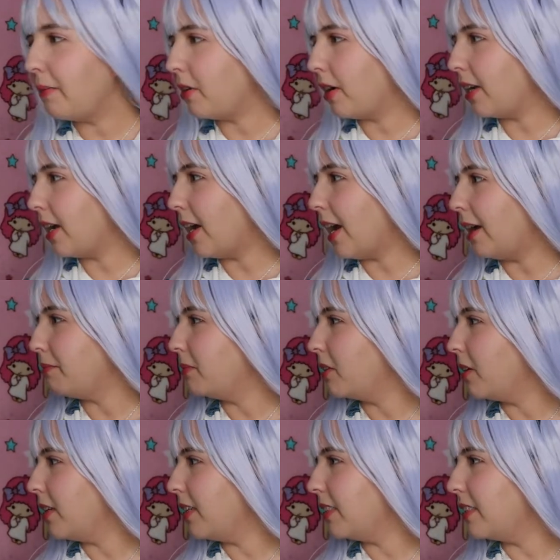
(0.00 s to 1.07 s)
I'm
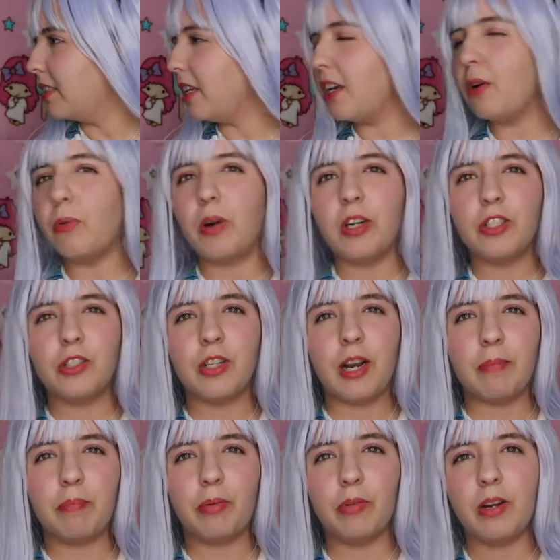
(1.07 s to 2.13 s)
gonna see where should
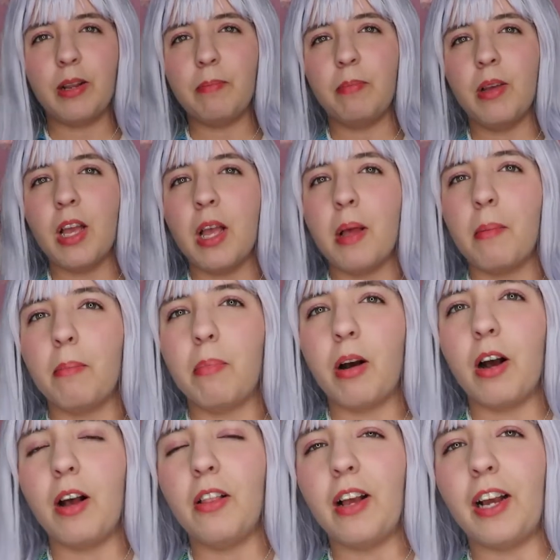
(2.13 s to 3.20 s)
I put it,
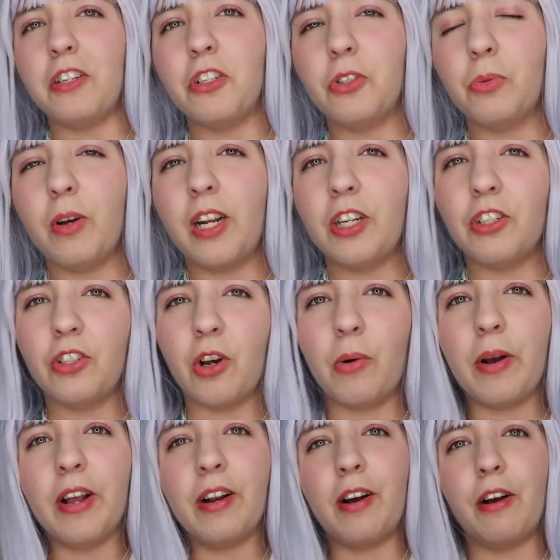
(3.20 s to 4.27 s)
but I just wanna show it